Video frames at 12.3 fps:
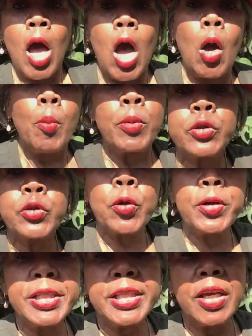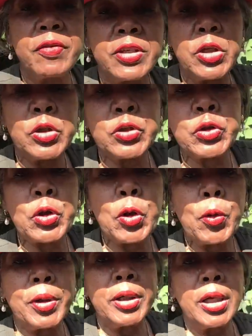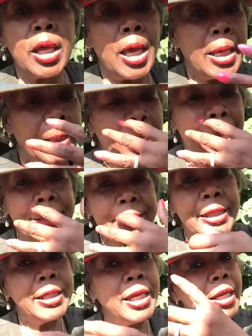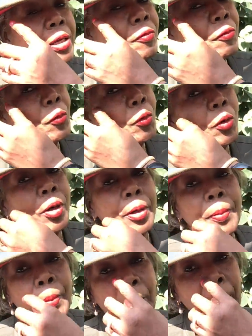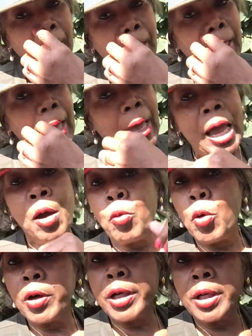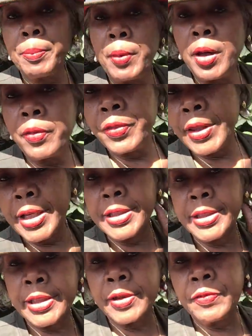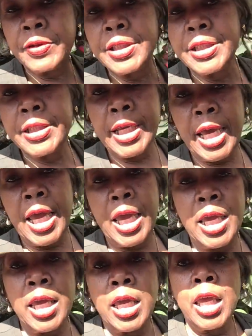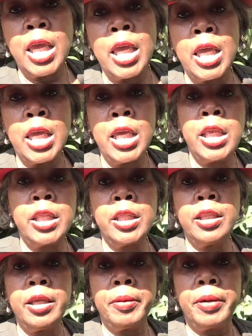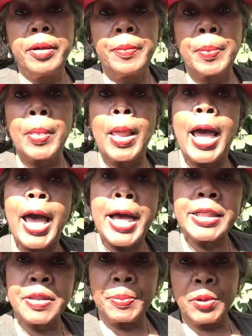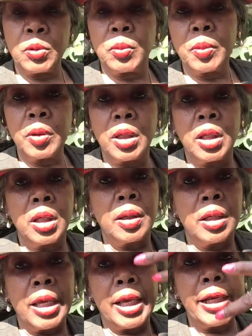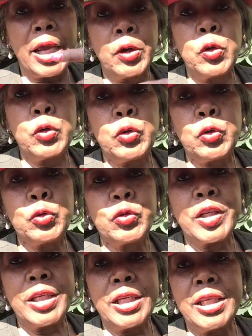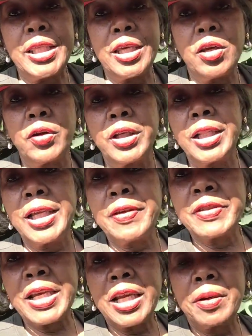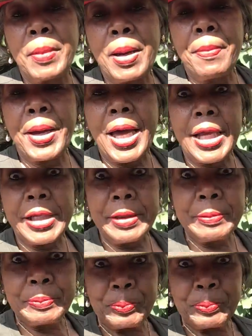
almost 37 years ago. In 1984, I woke up on Thanksgiving Day in the hospital, and I couldn't use anything on the left side of my body.